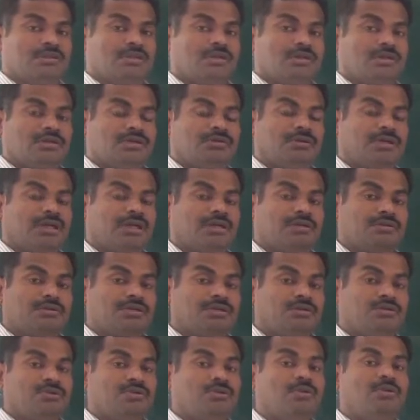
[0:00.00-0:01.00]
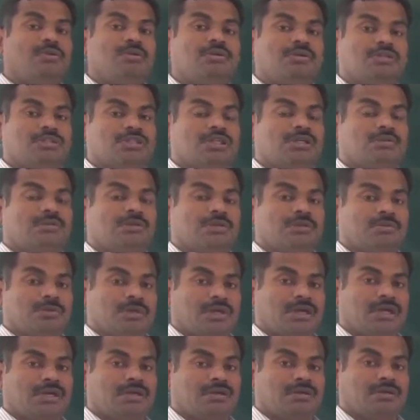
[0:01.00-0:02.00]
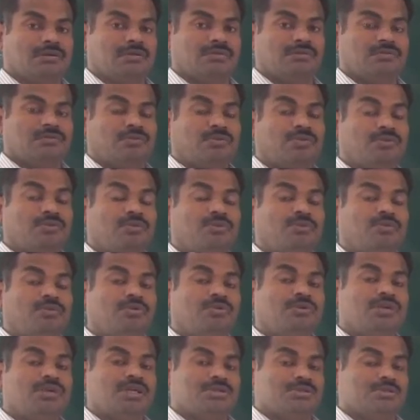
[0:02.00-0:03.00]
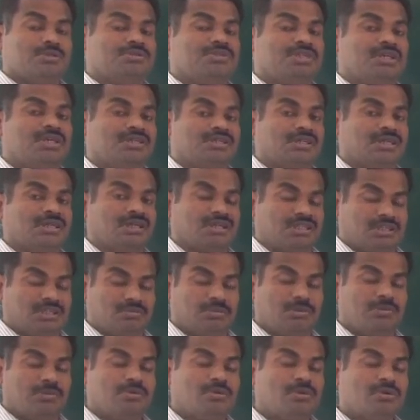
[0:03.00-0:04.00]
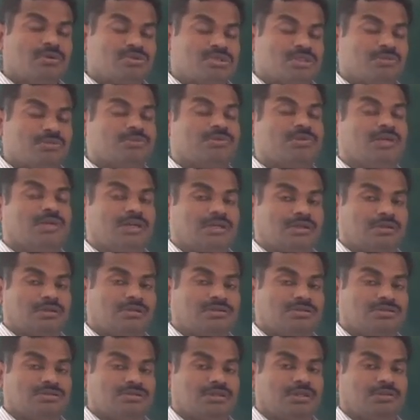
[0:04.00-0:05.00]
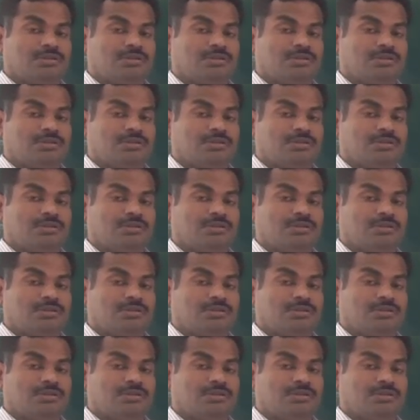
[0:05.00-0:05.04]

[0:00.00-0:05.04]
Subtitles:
there are two types of current, two types of charge carrying between holes and electrons.